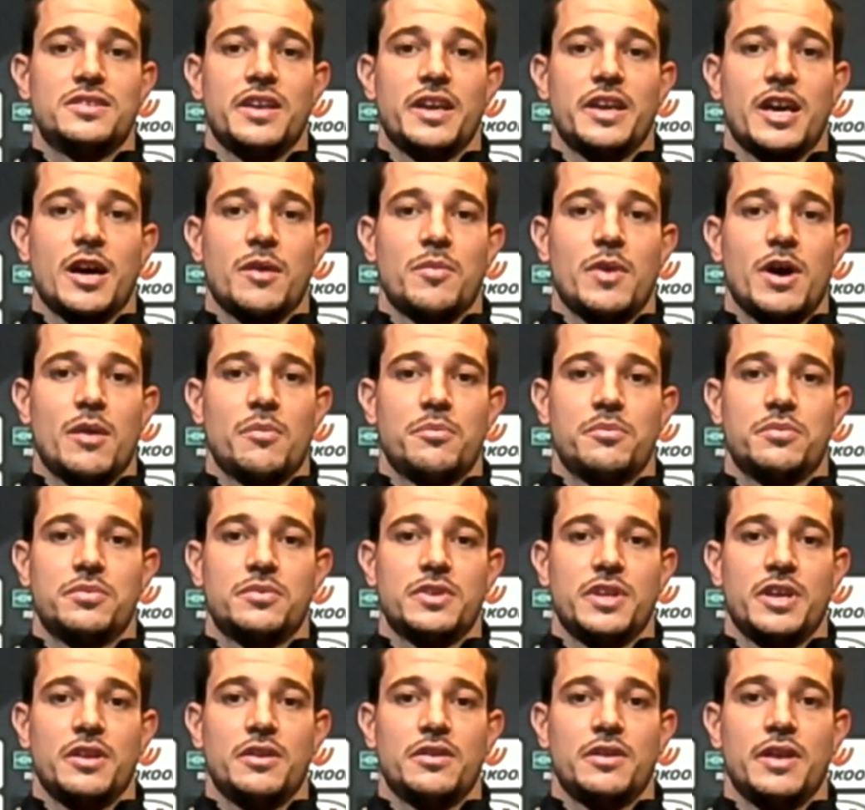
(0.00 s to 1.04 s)
they come
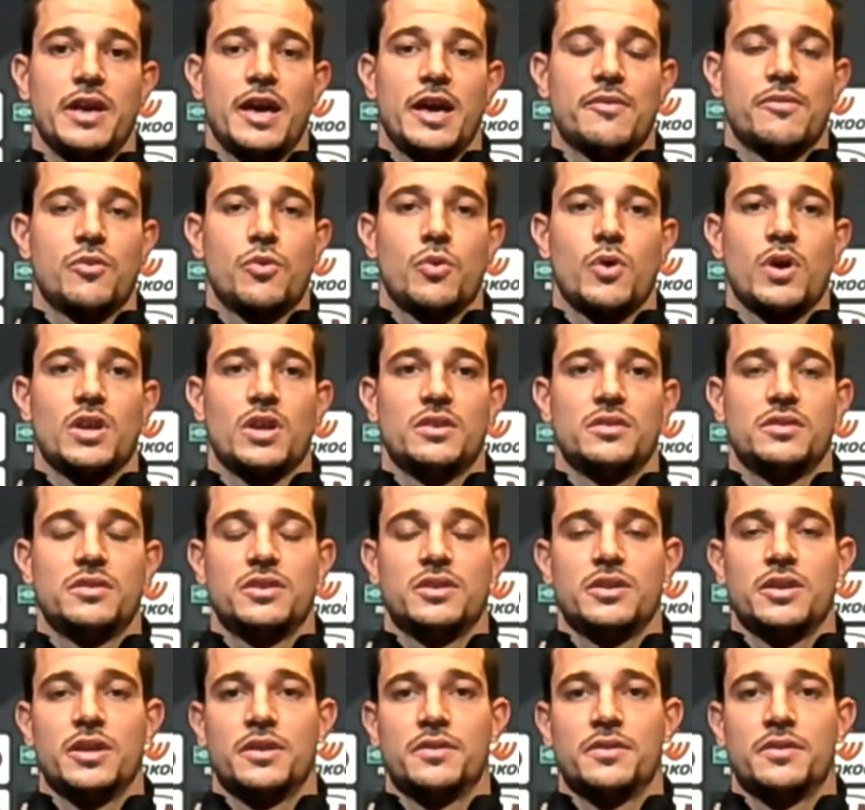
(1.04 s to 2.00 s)
up, they have quality.